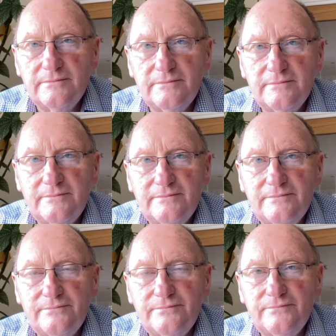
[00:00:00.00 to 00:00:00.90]

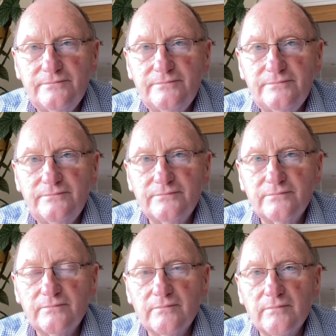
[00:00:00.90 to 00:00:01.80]

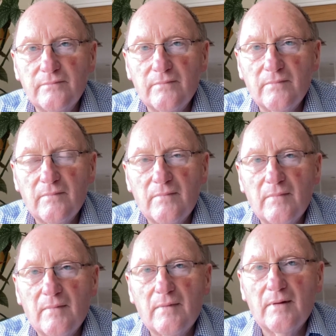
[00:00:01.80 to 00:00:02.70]

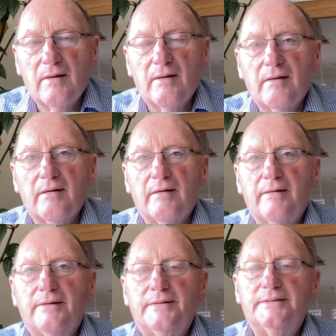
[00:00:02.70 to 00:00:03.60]

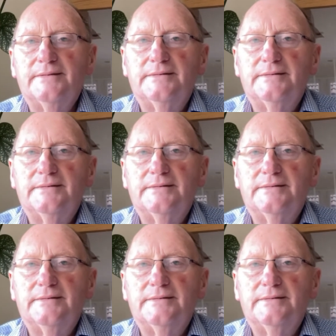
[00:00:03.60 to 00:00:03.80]
Nobody speaks.